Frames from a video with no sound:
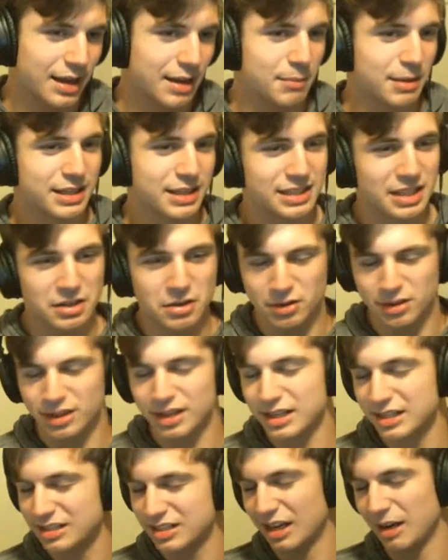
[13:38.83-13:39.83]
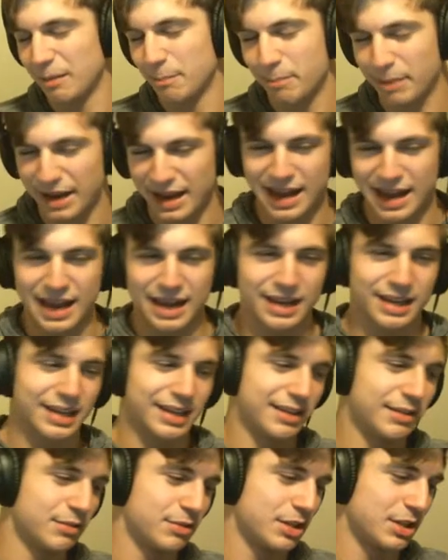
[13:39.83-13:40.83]
Because I don't think sitting back
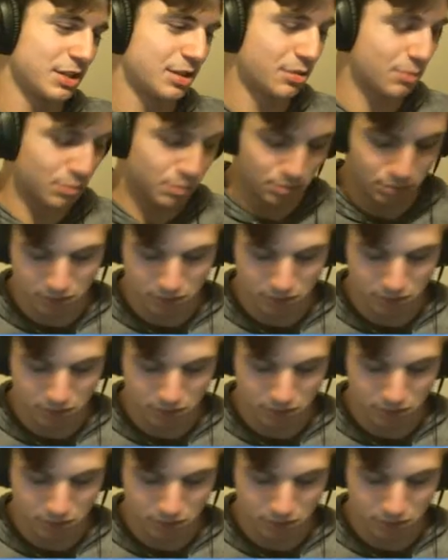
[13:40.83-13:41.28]
and just